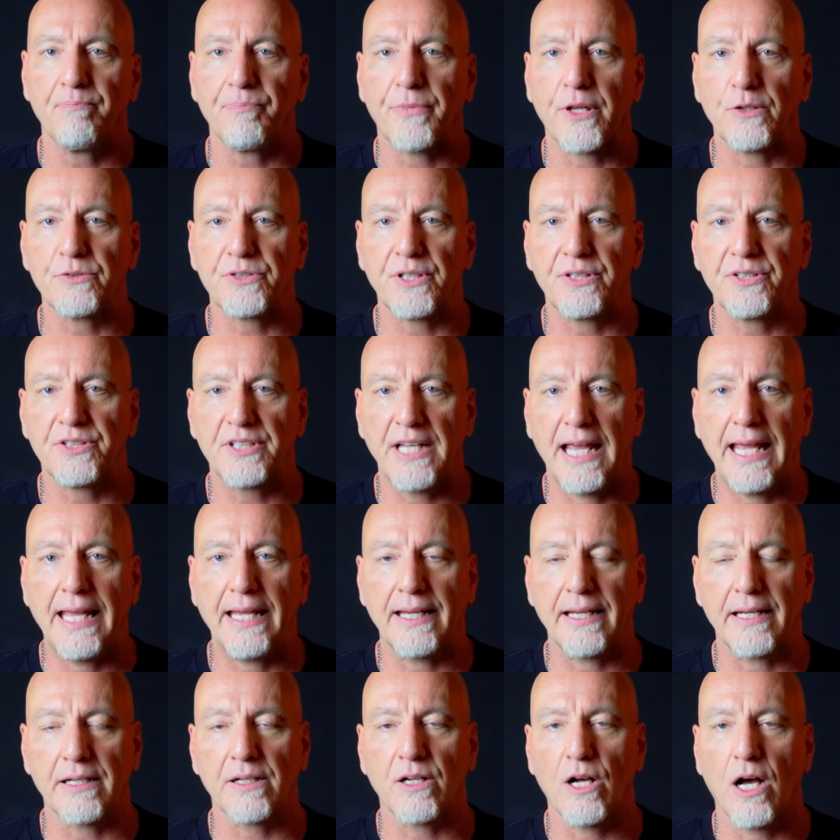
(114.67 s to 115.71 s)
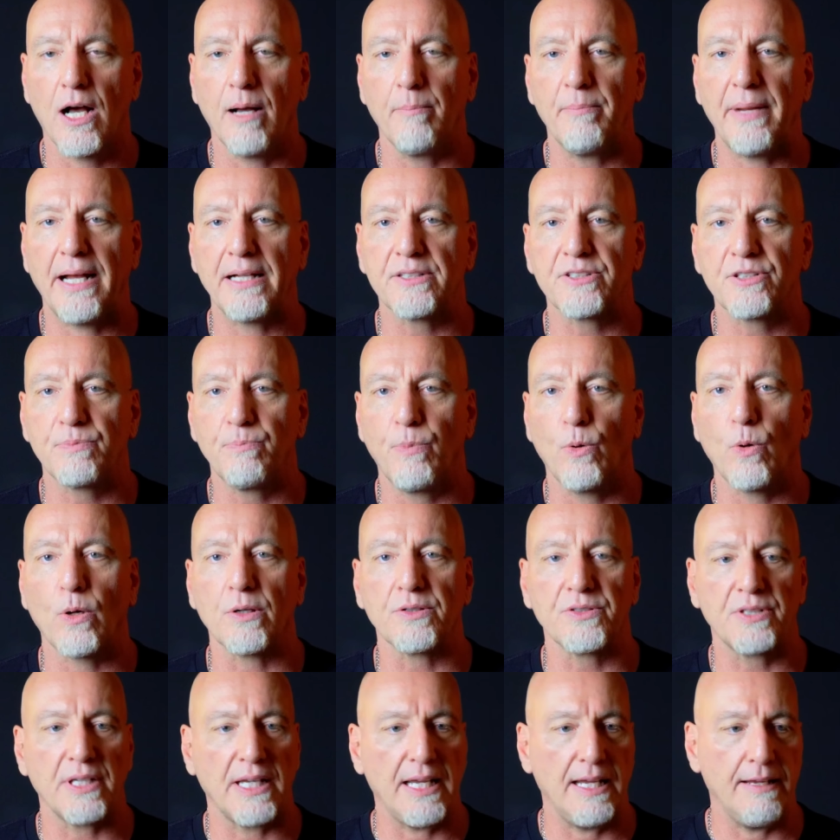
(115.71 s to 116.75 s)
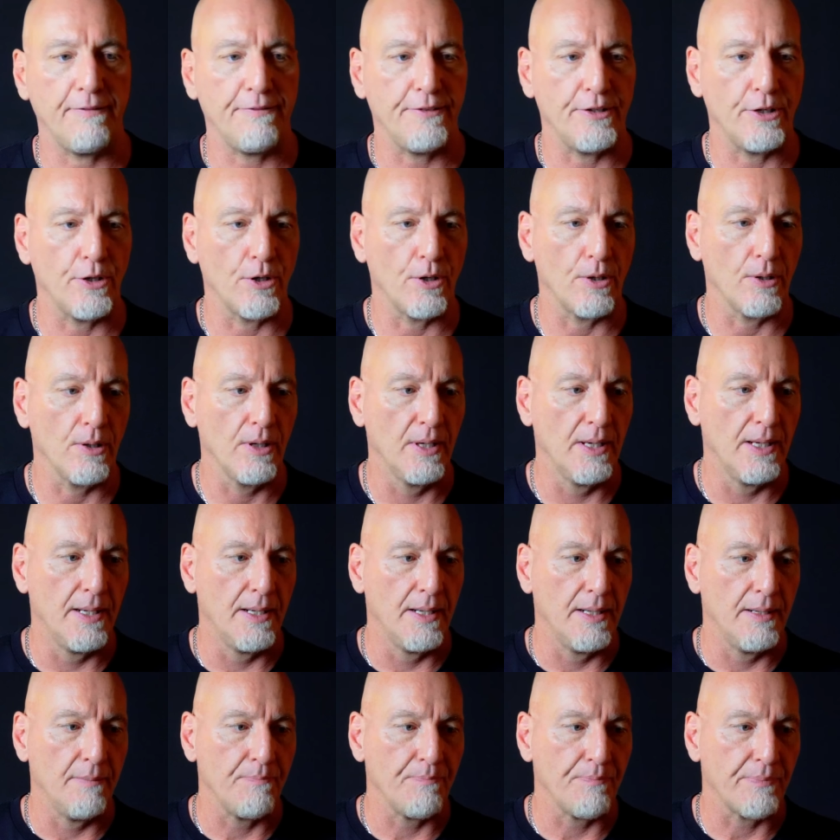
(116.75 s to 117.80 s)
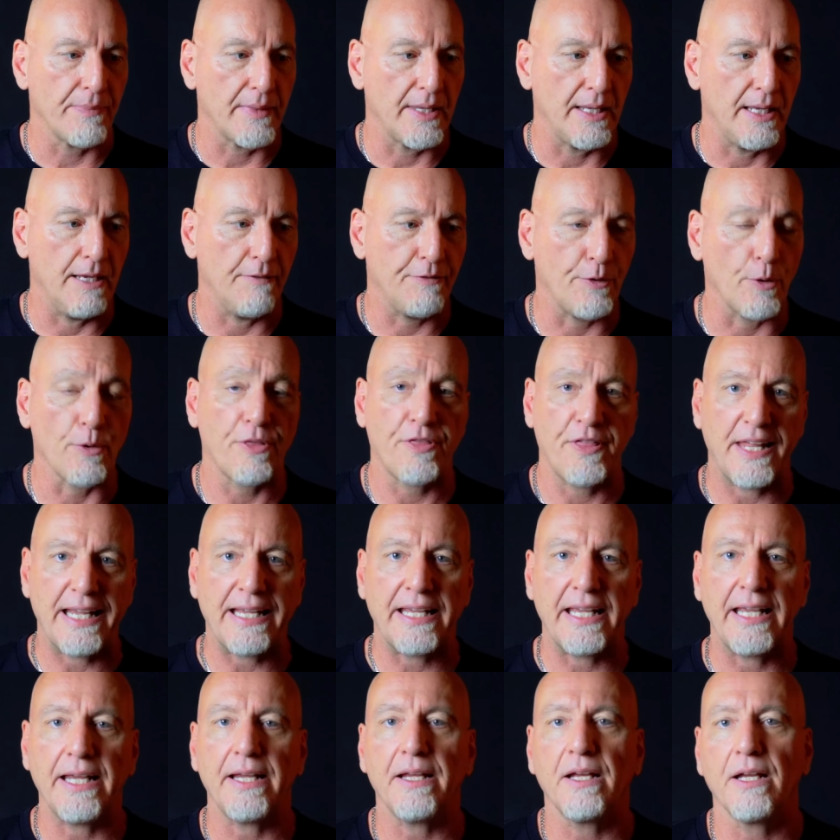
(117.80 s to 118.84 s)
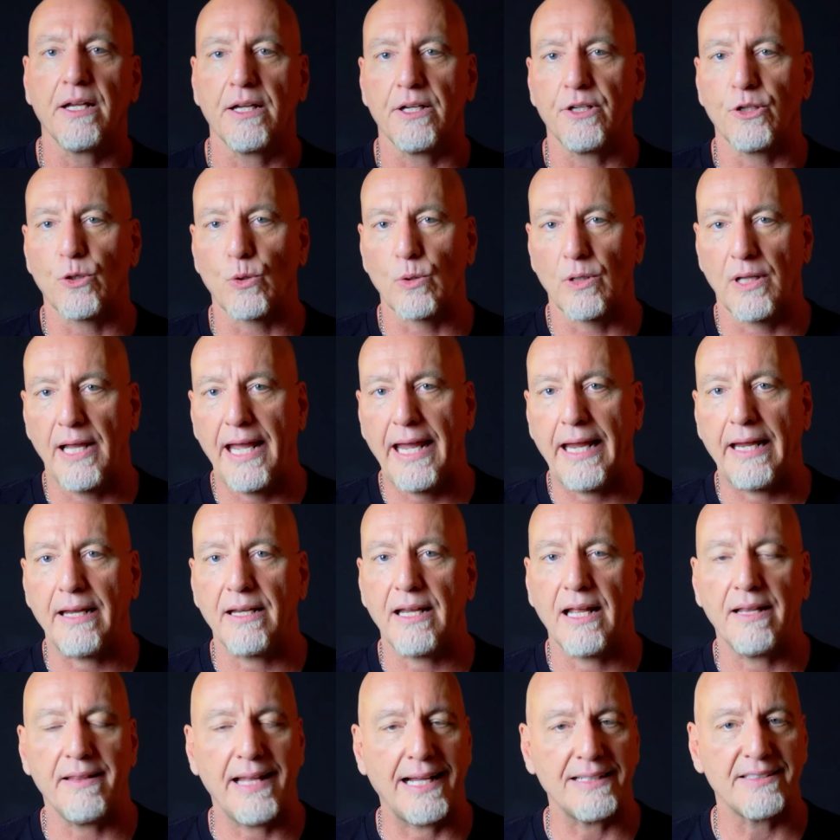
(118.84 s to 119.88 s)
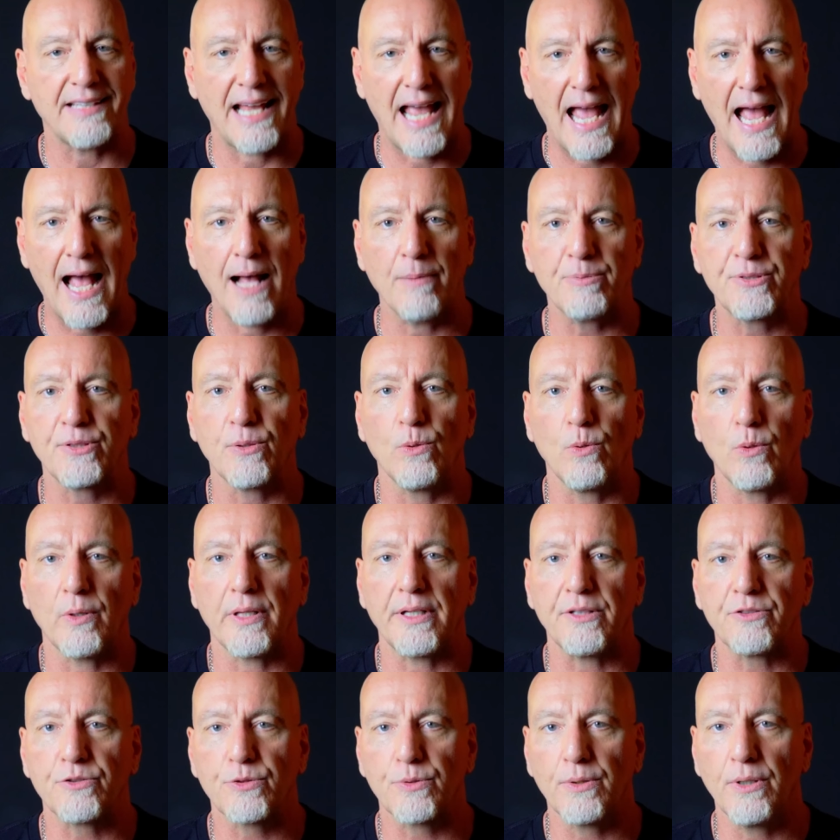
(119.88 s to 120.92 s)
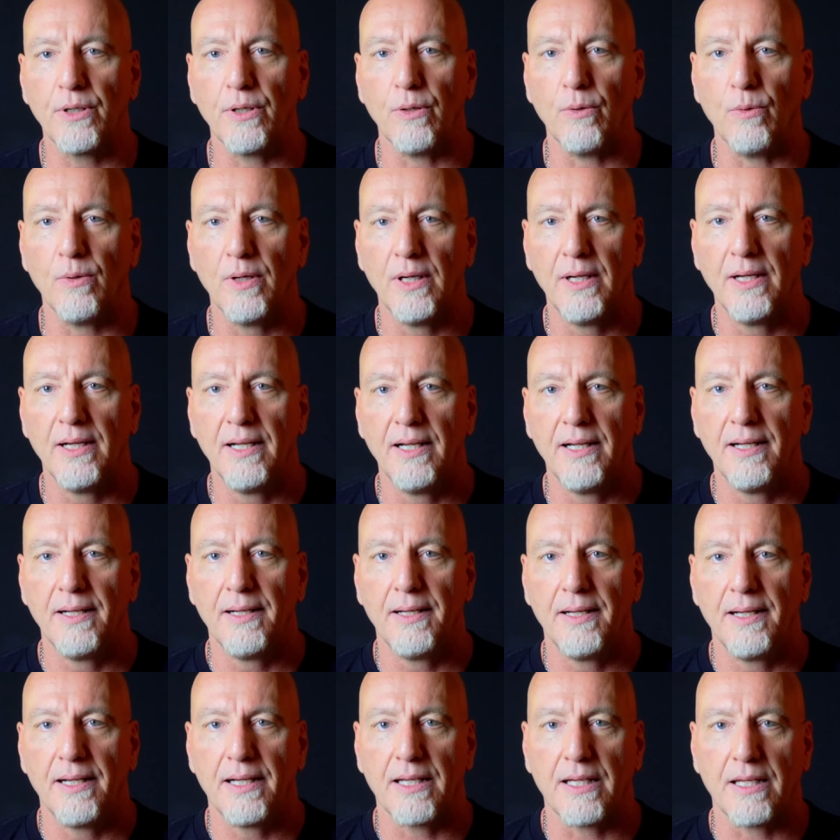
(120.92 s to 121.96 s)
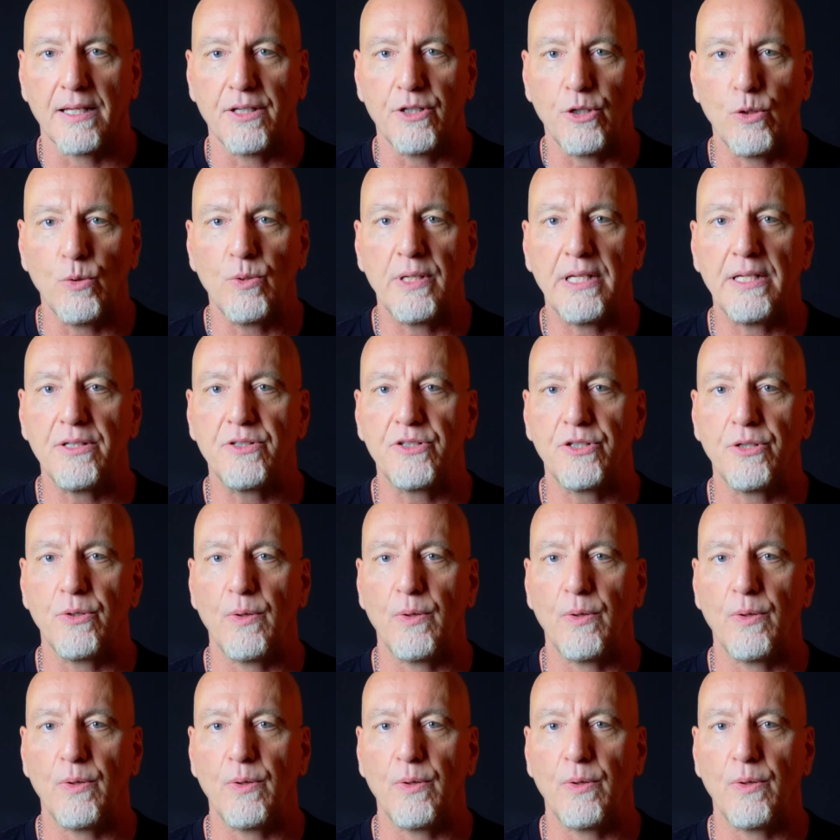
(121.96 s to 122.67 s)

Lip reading: There's a saying in combat sports, if you're thinking, you're late, and that's absolutely true. You need